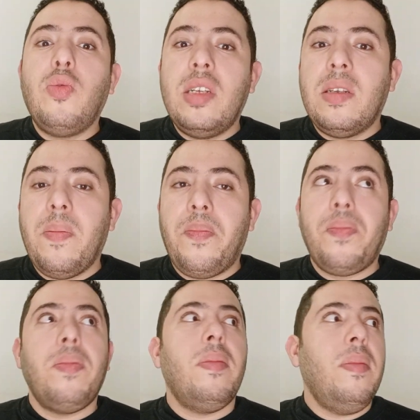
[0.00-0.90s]
with
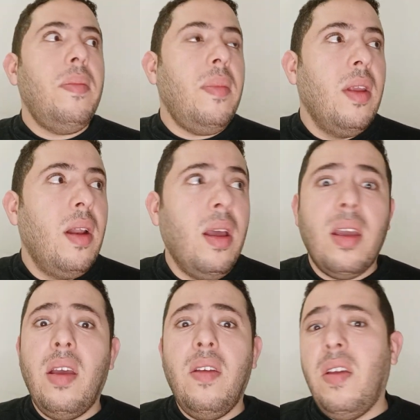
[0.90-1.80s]

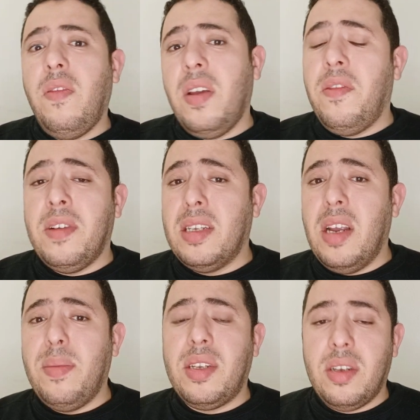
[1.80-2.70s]
like if his
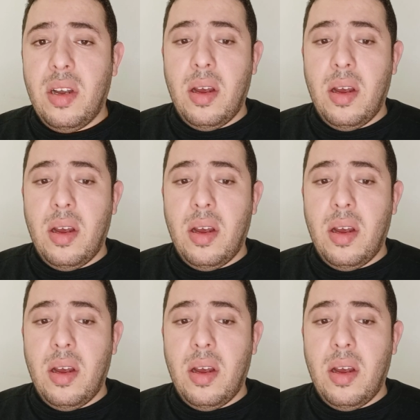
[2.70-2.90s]
name is